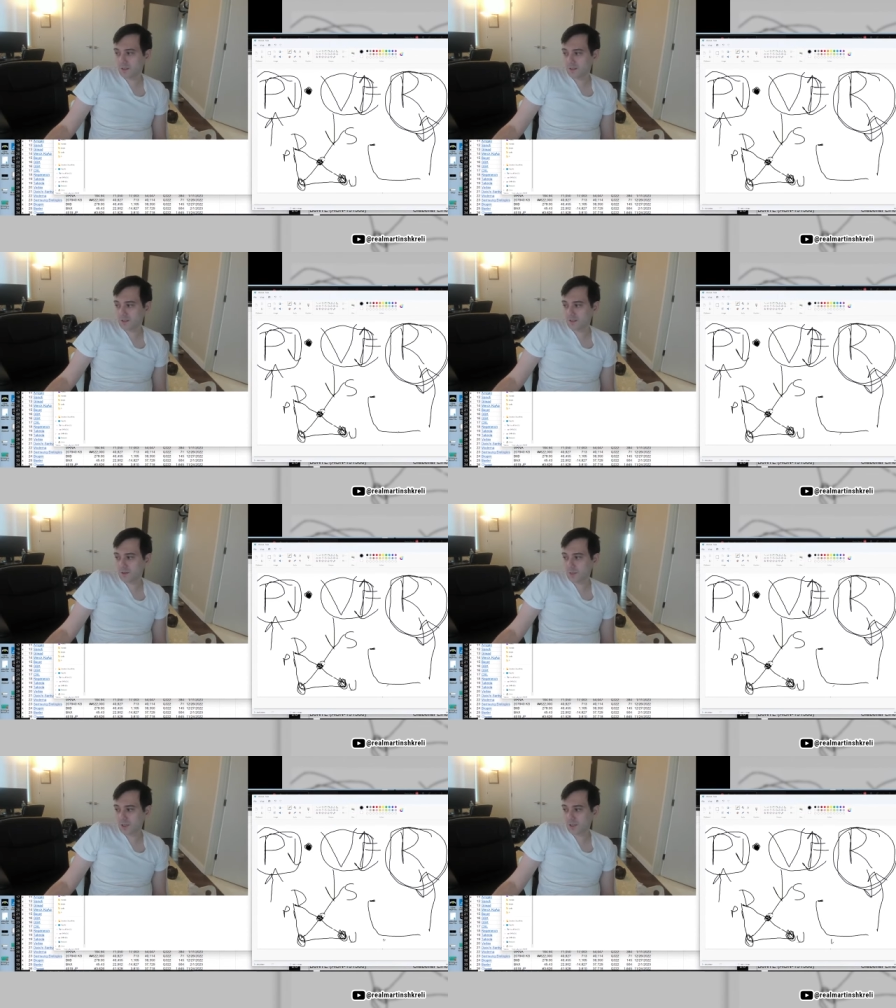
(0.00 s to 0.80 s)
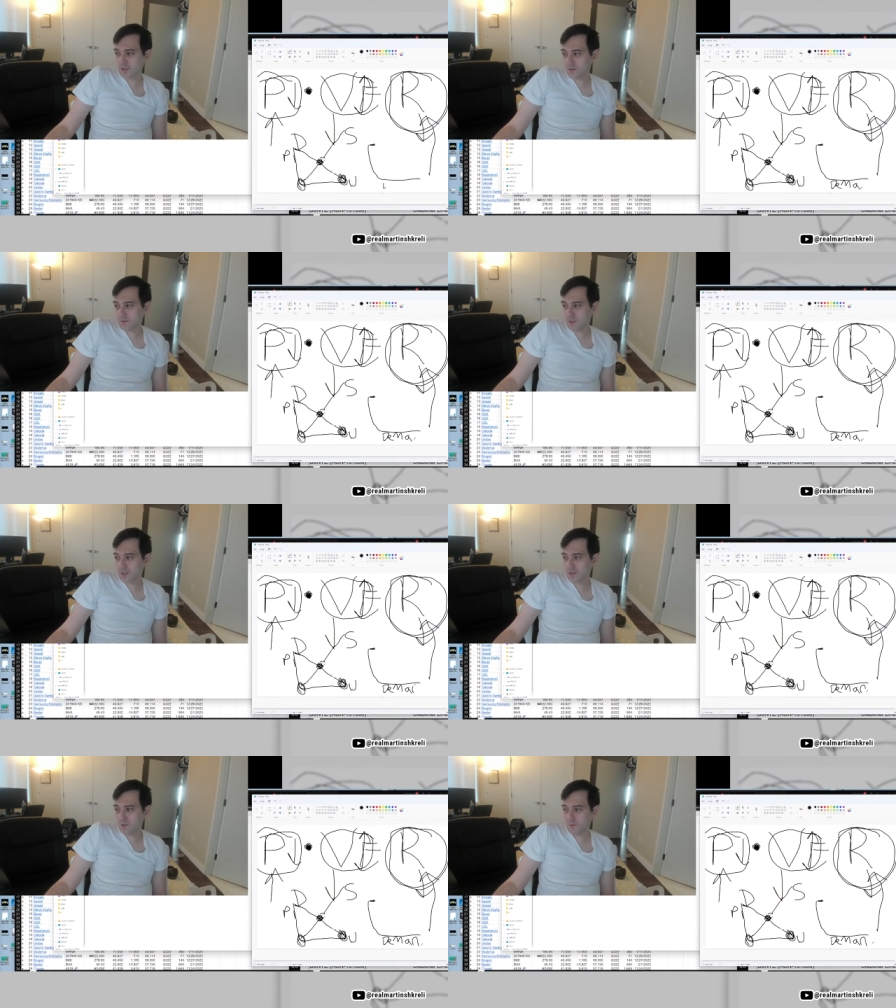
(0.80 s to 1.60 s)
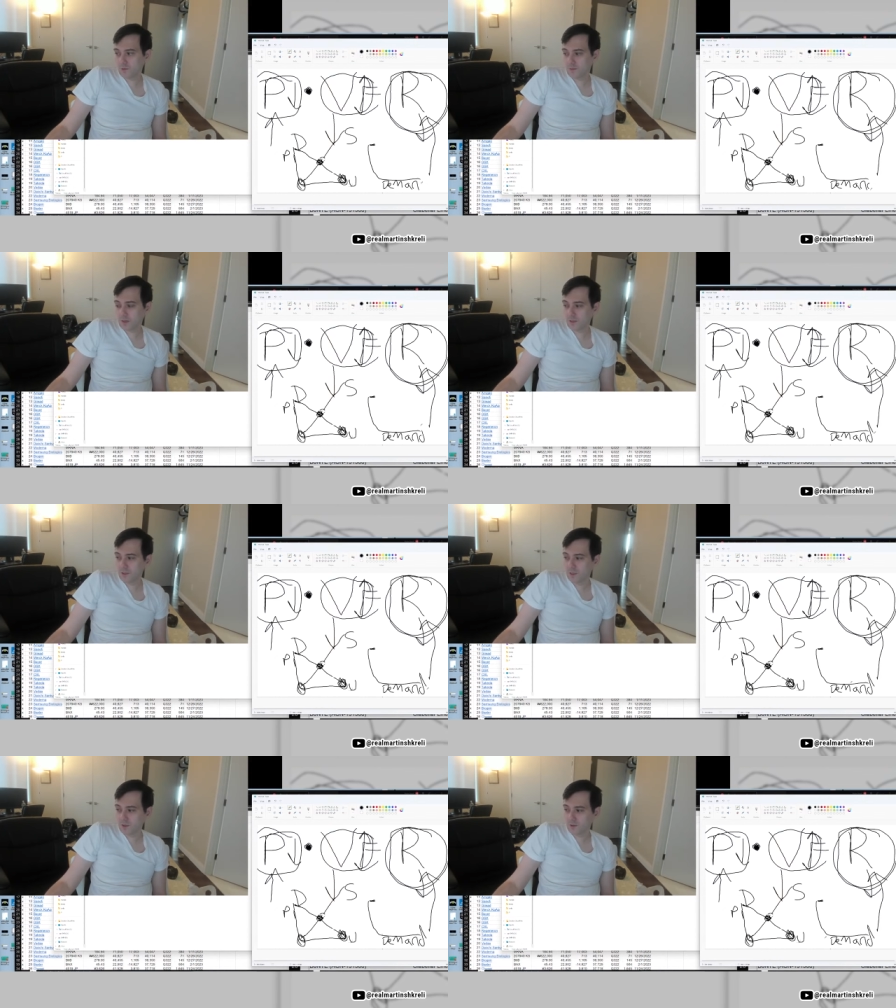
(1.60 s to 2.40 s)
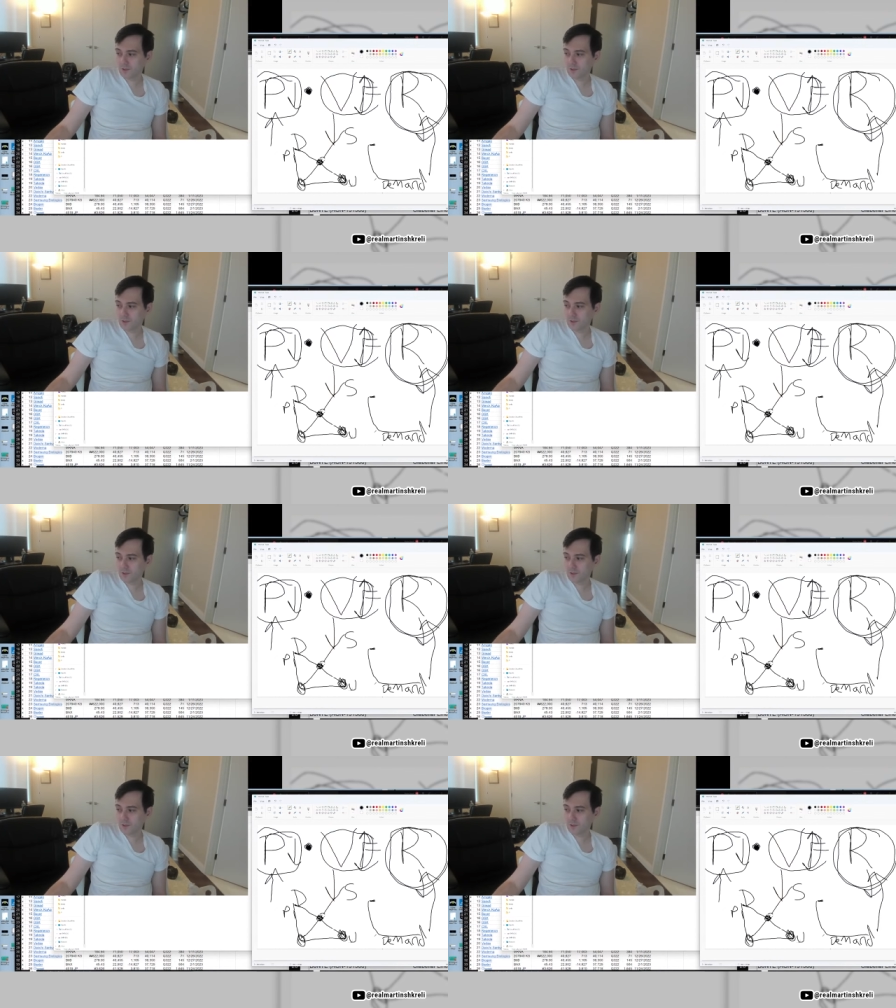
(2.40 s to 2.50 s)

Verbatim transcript: This is demand. Demand would be very low.